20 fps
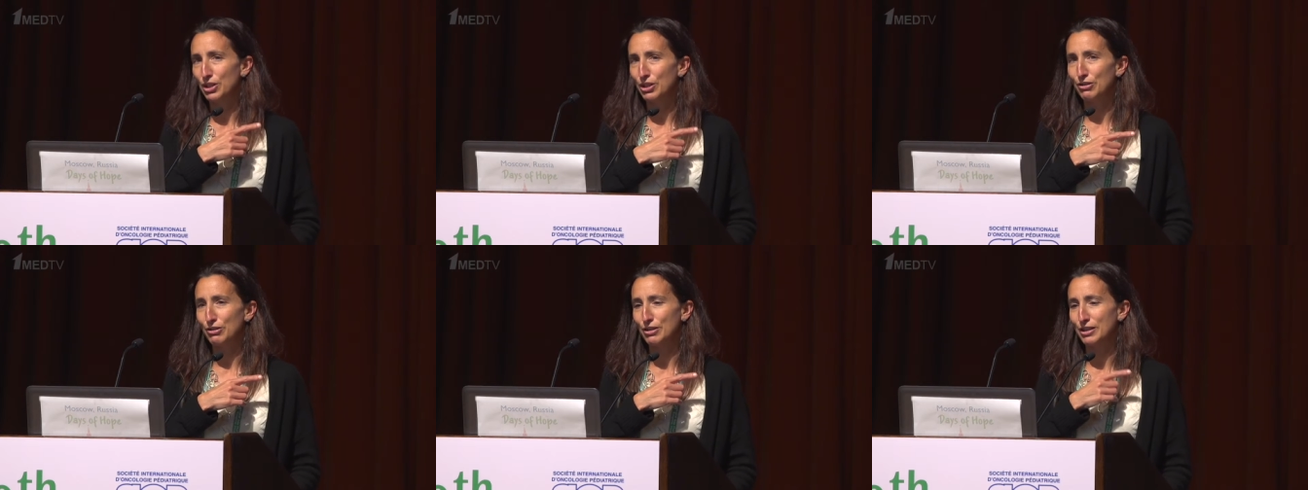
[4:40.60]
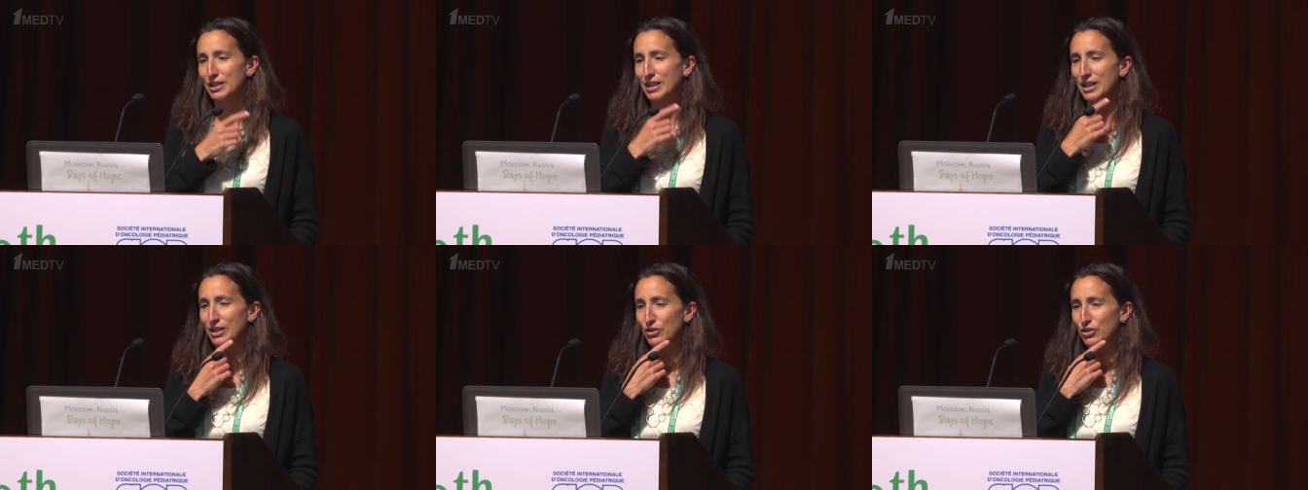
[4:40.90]
your
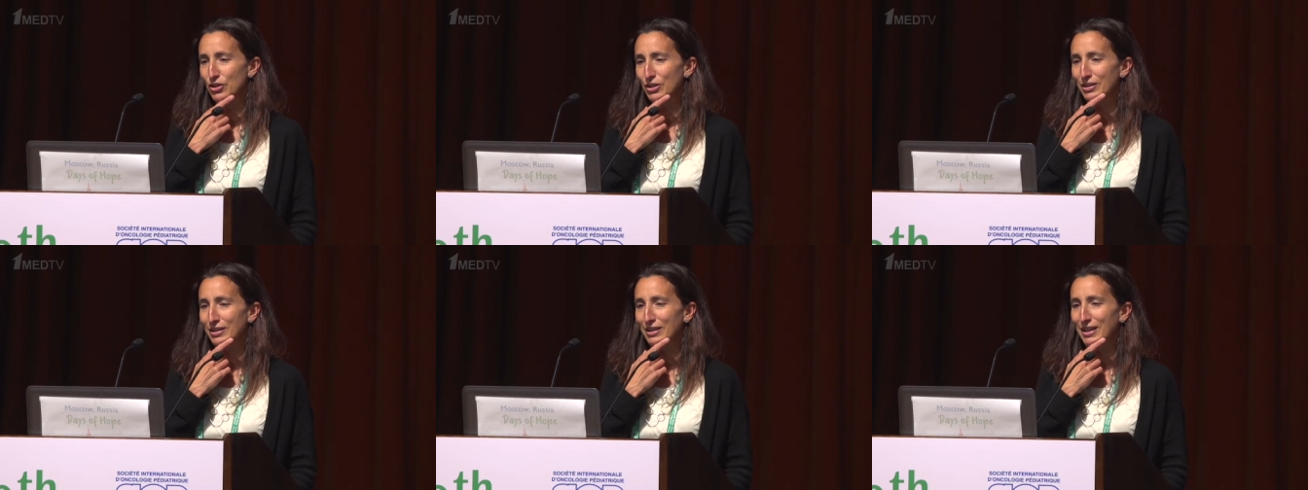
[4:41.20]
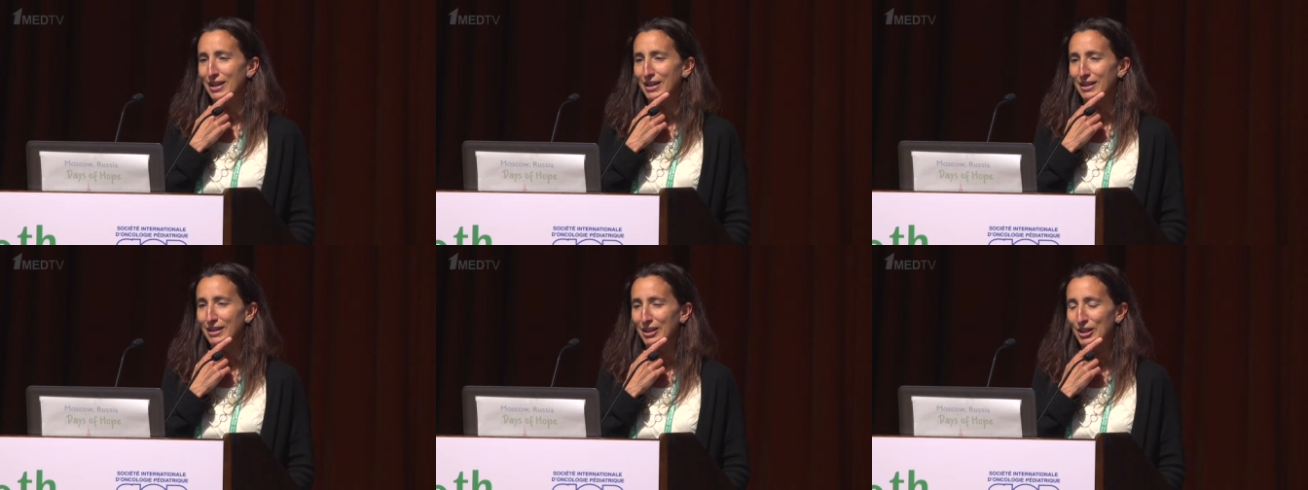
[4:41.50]
attention
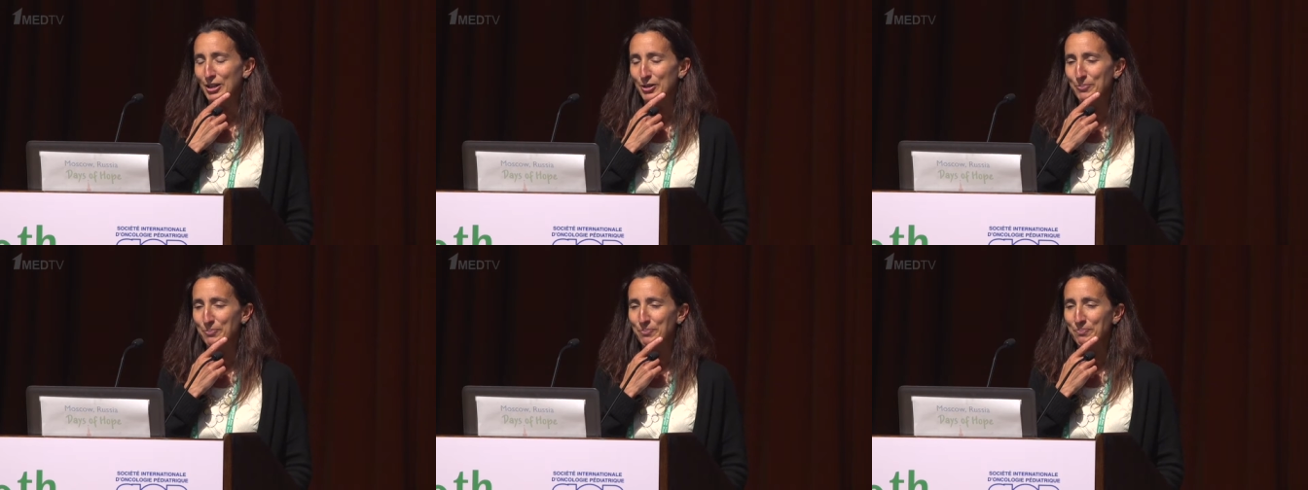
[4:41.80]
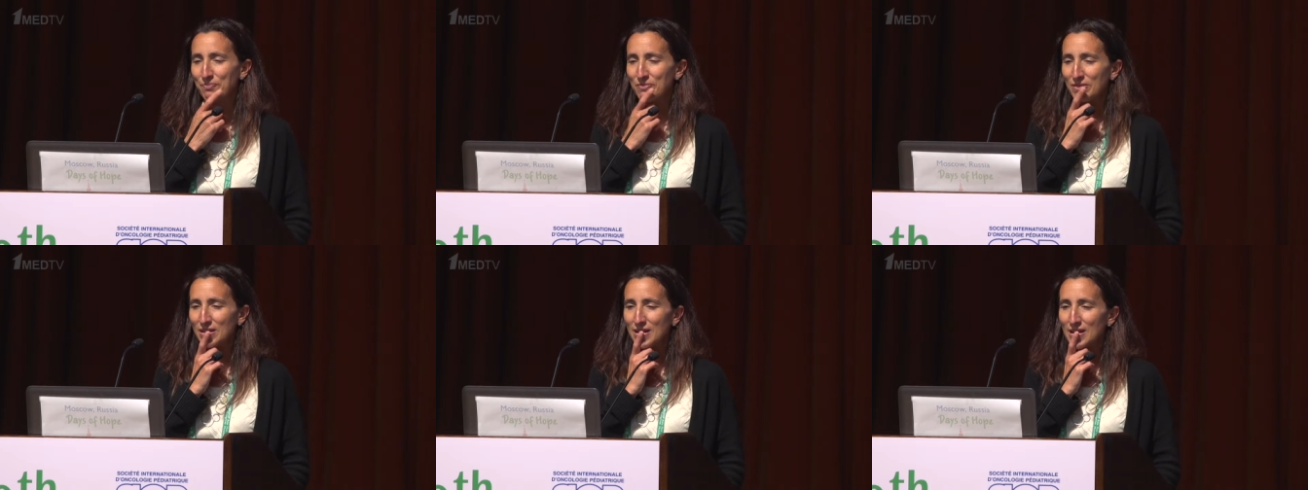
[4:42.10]
that
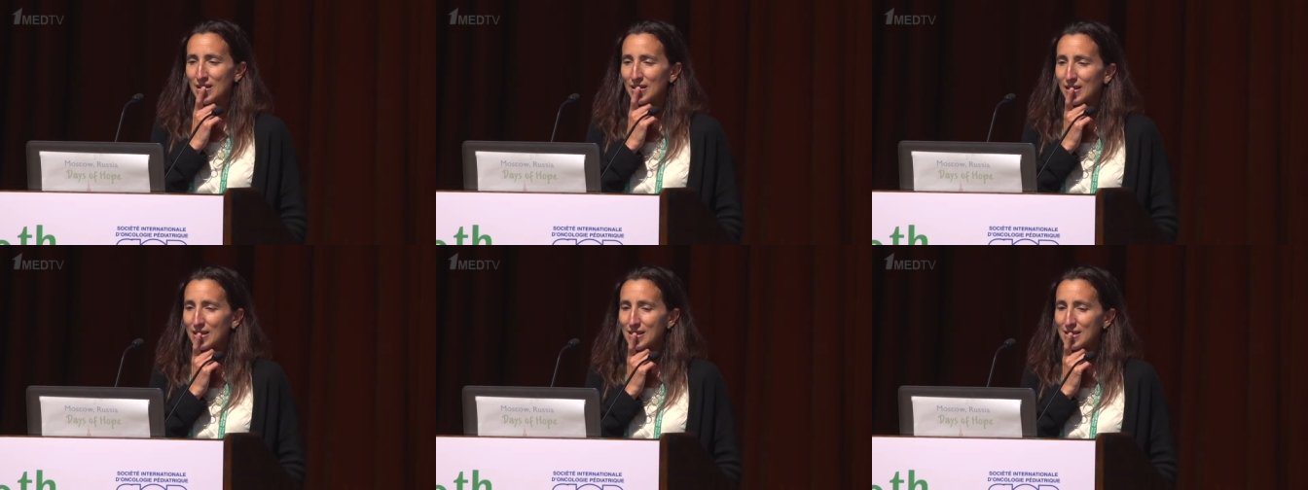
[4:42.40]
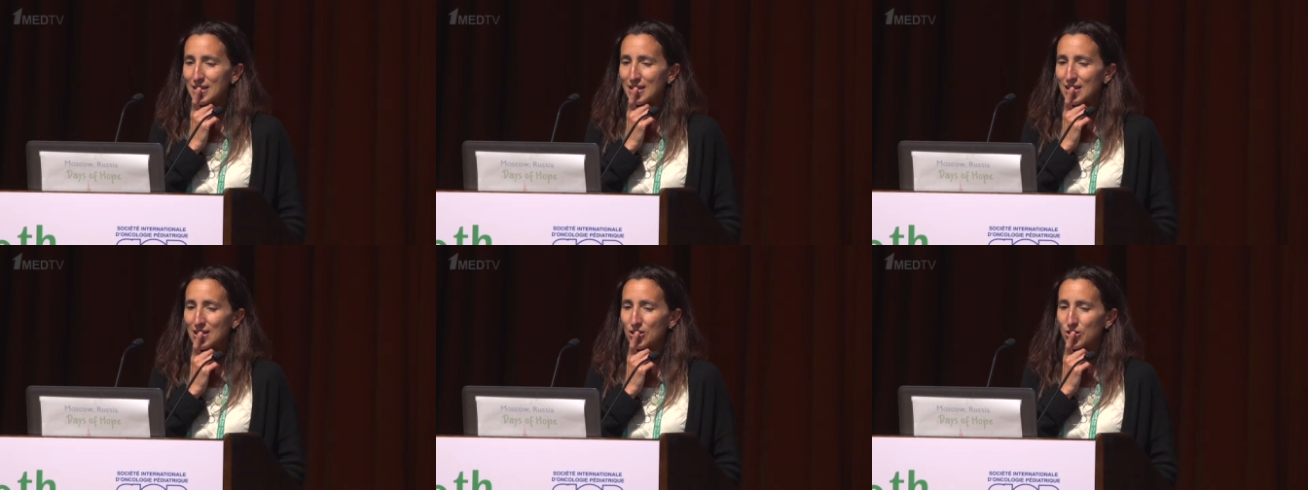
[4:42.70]
this
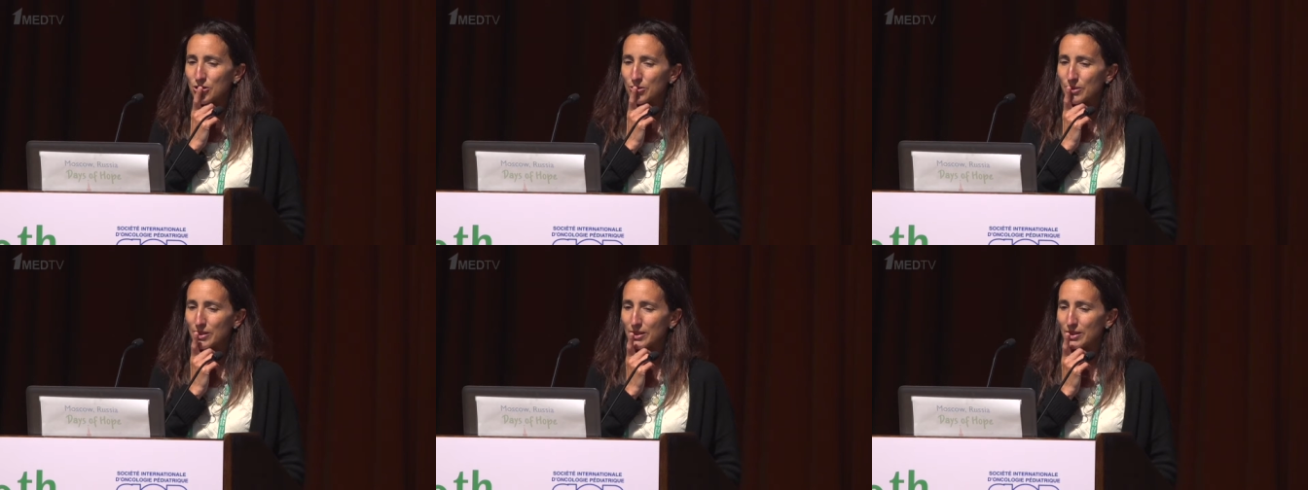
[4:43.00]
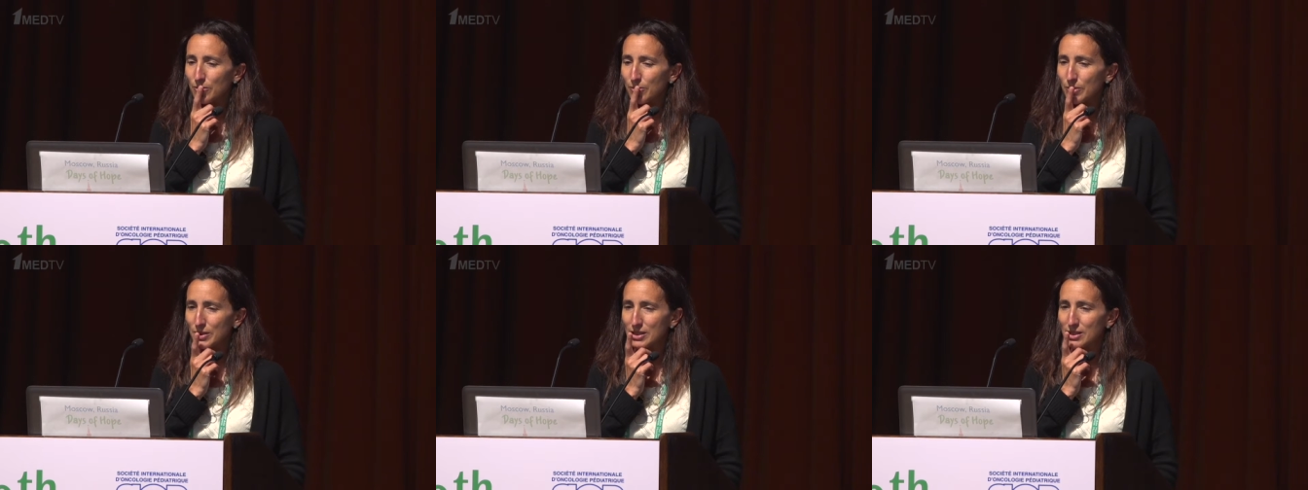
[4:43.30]
algorithm
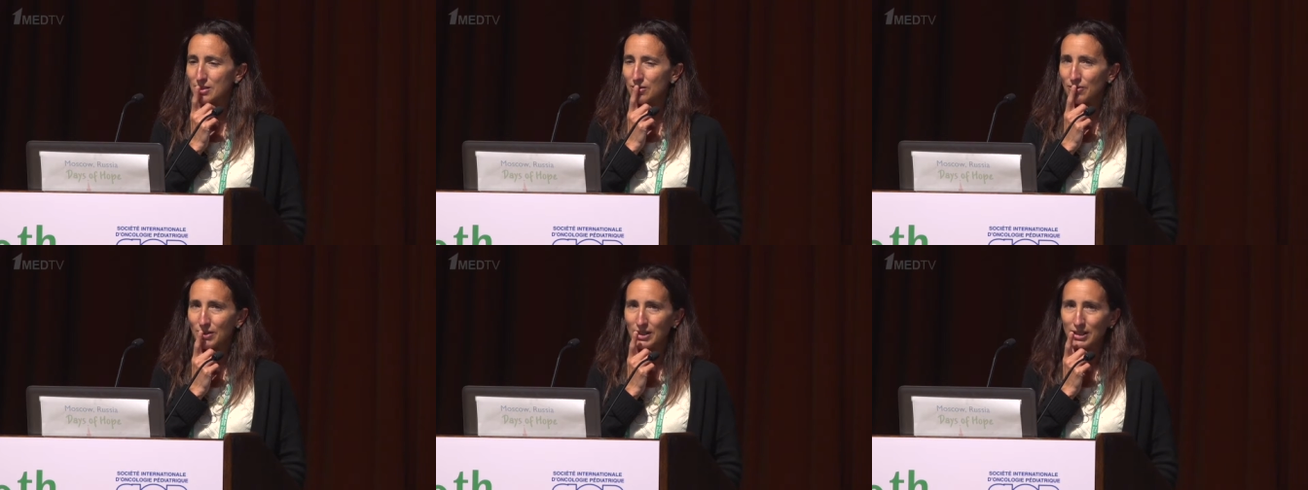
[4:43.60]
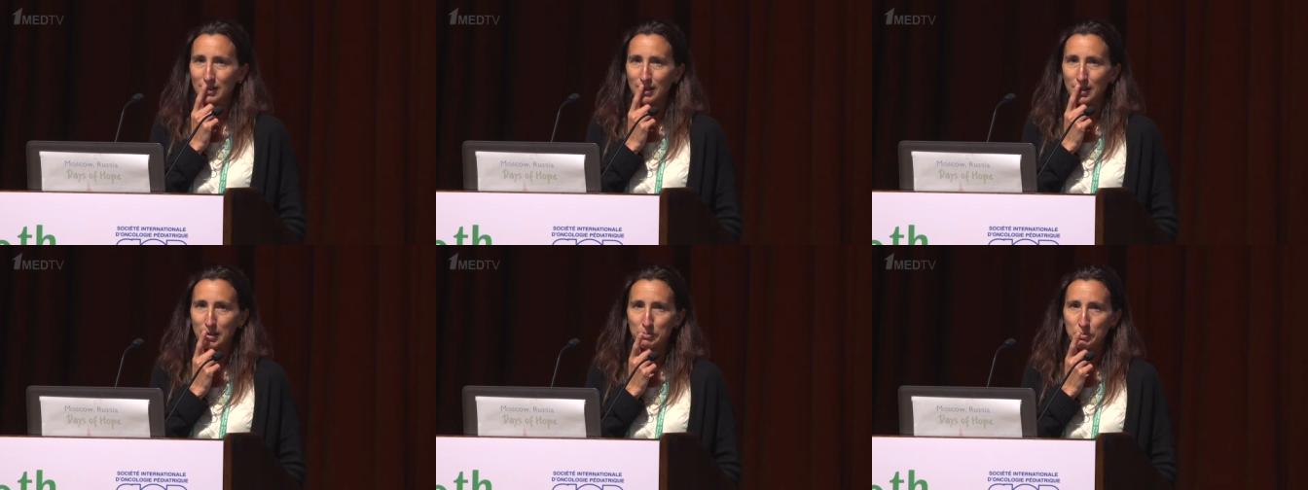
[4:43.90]
was
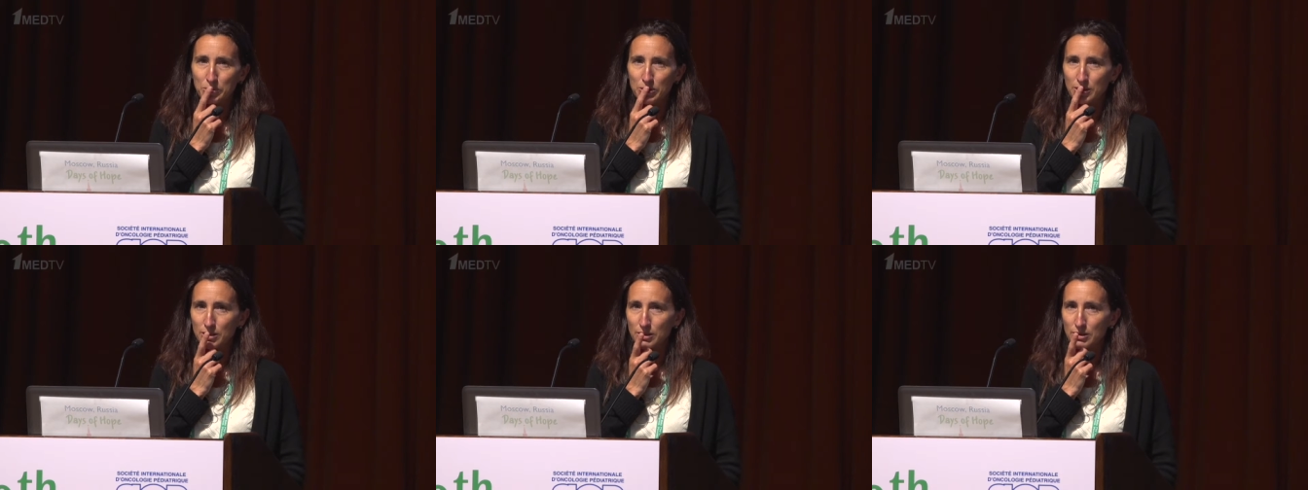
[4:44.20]
developed